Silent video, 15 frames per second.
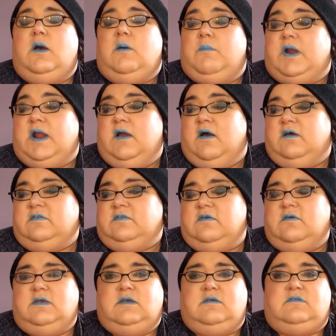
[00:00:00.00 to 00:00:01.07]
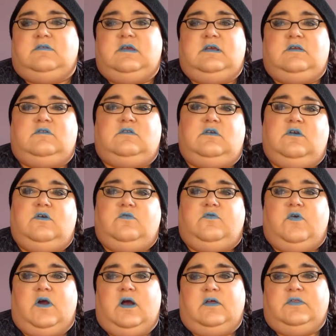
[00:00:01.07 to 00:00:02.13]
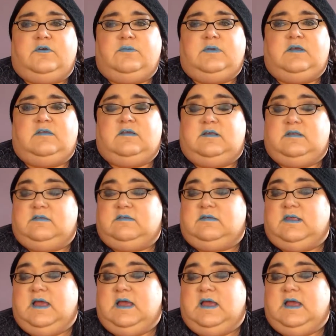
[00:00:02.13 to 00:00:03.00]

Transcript: but I also use it for other reasons,